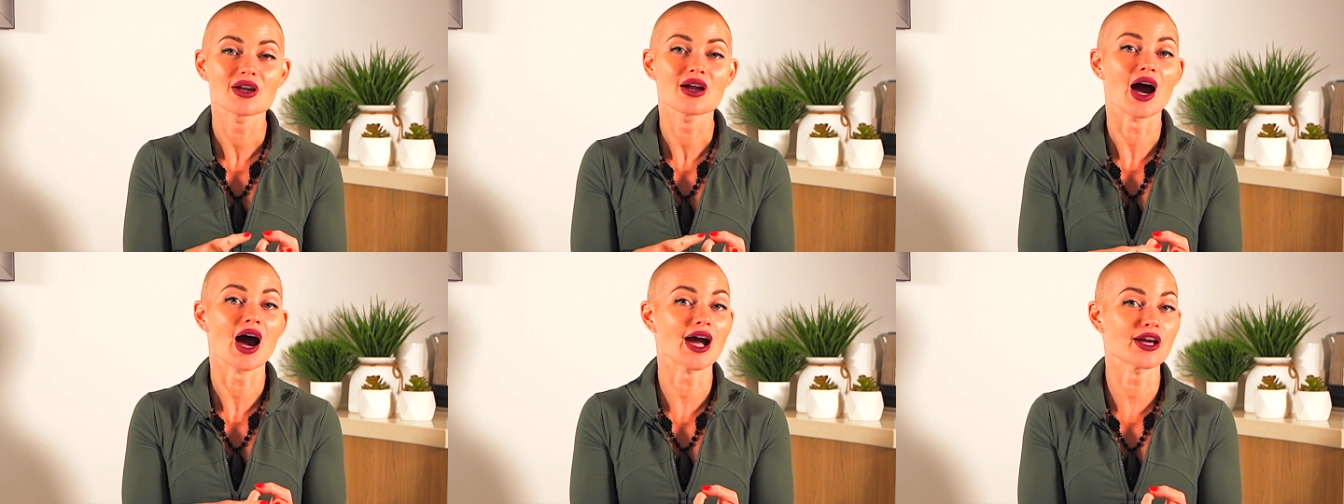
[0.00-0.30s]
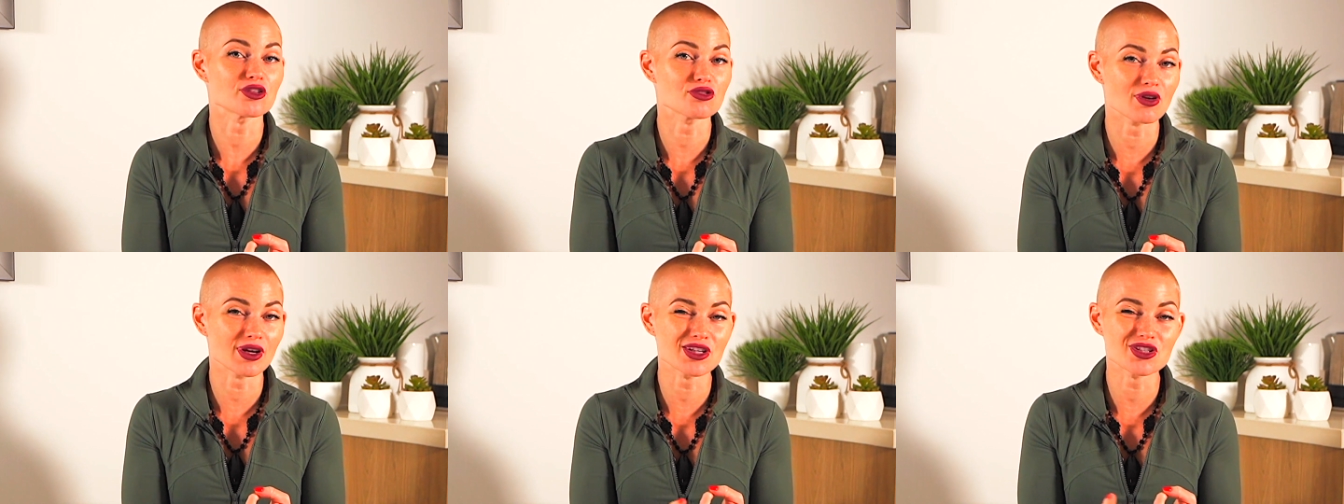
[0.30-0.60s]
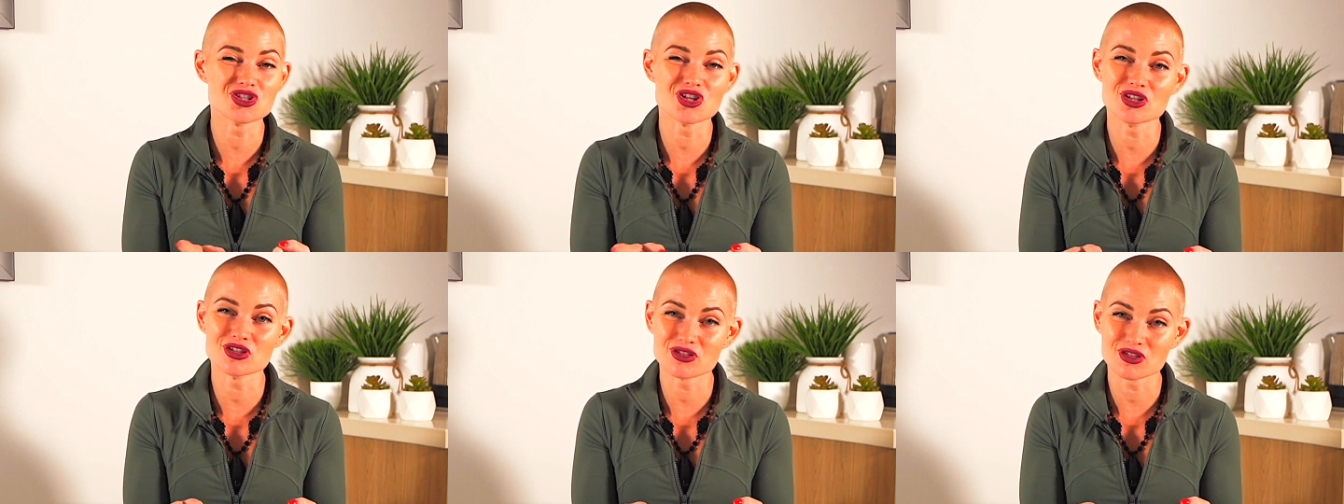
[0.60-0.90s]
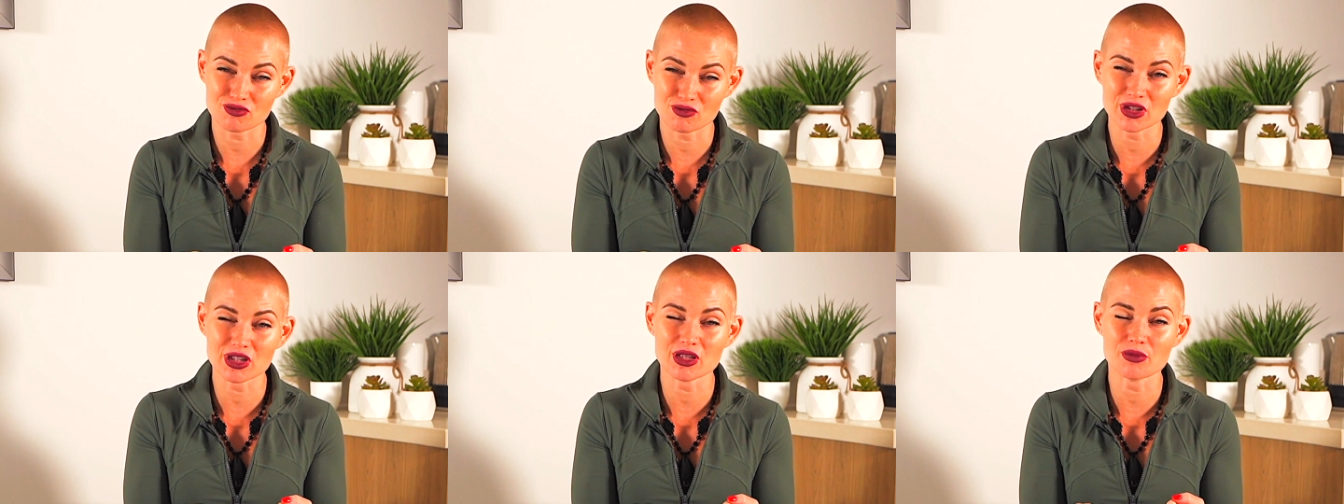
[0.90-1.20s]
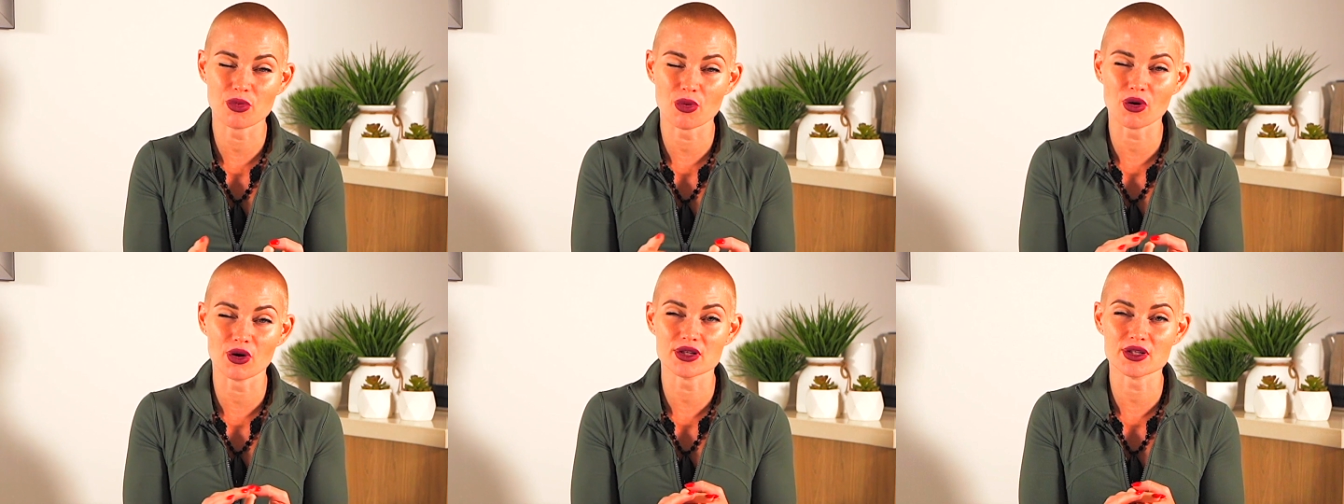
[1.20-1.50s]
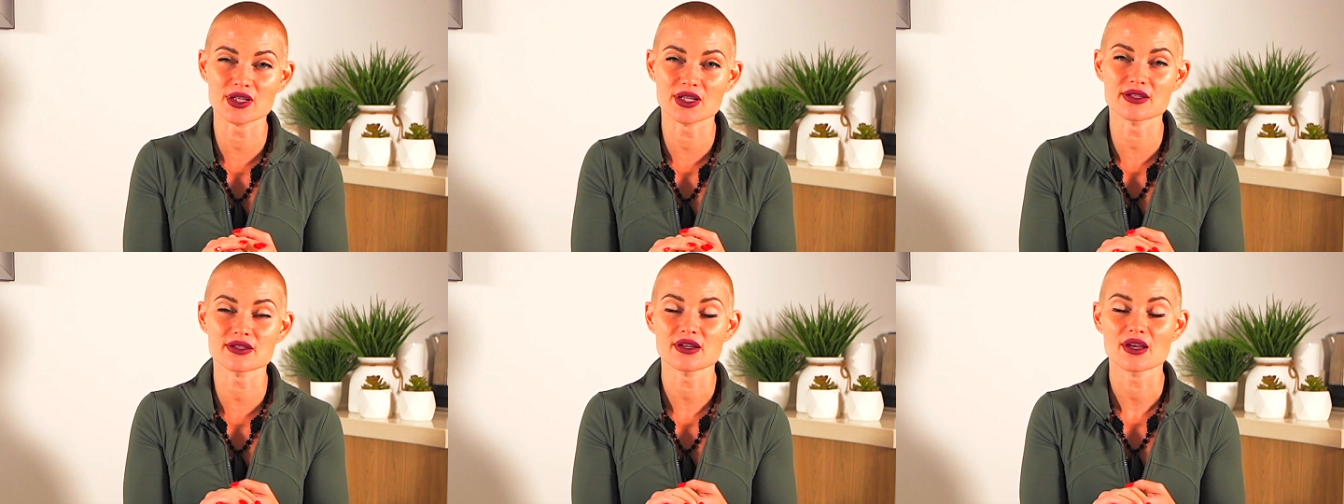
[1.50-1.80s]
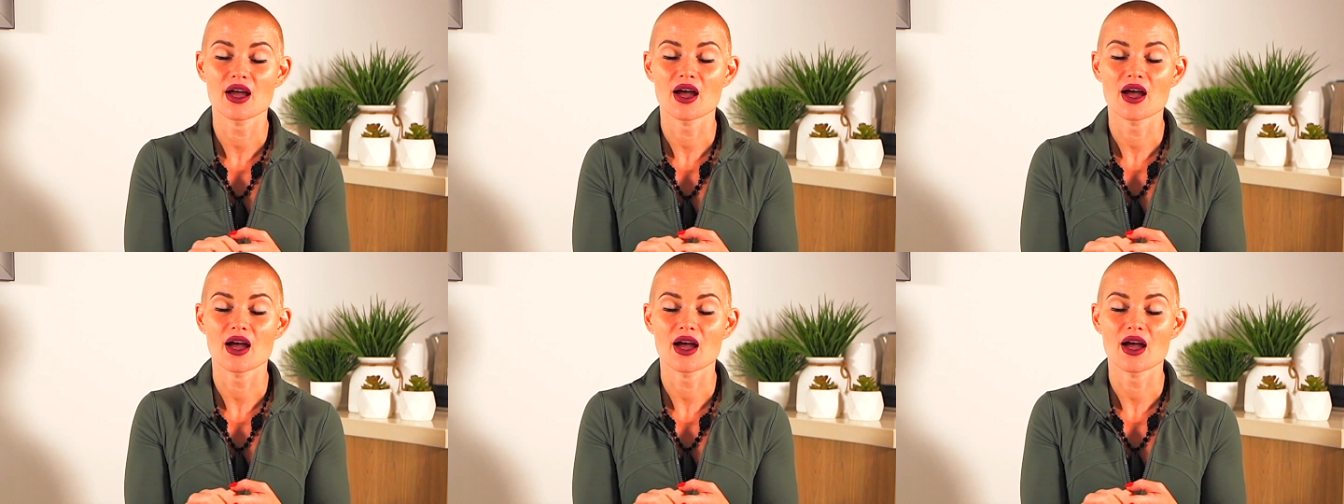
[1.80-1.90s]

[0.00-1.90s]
hydration's really important,